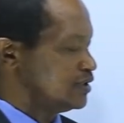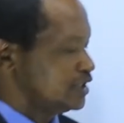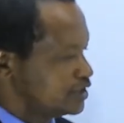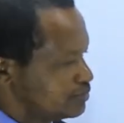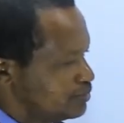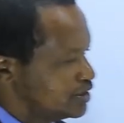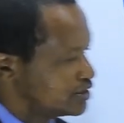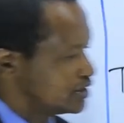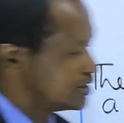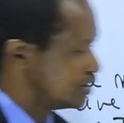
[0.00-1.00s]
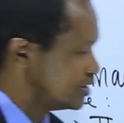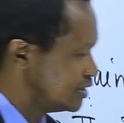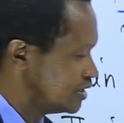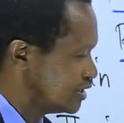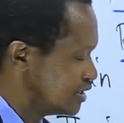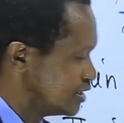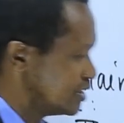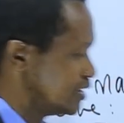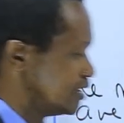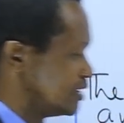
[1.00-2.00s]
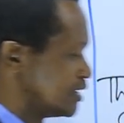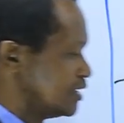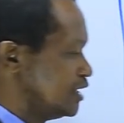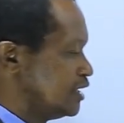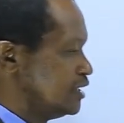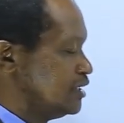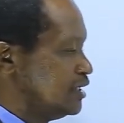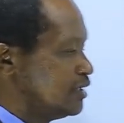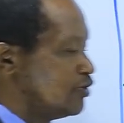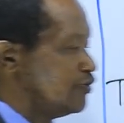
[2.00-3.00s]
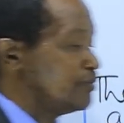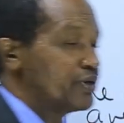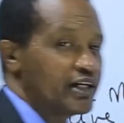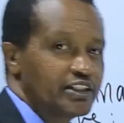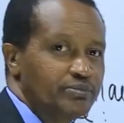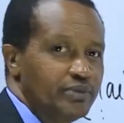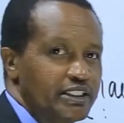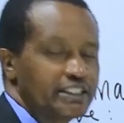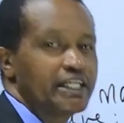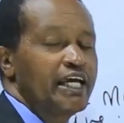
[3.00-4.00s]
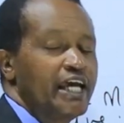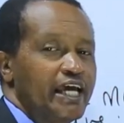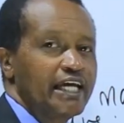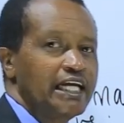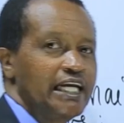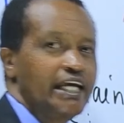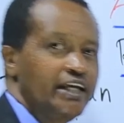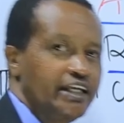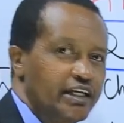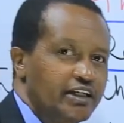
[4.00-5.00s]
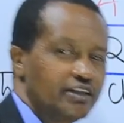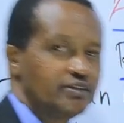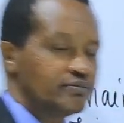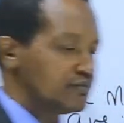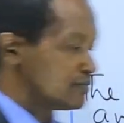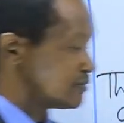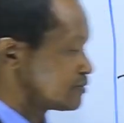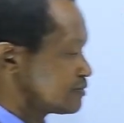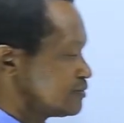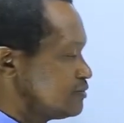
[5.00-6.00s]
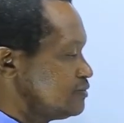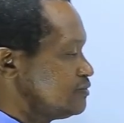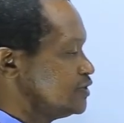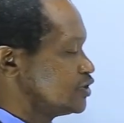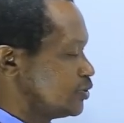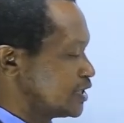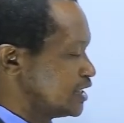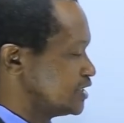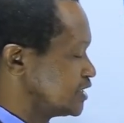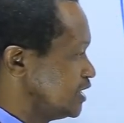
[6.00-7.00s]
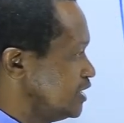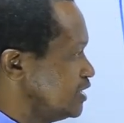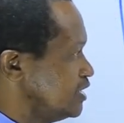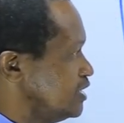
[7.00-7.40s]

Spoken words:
This means that the oviparous means egg laying. So we can say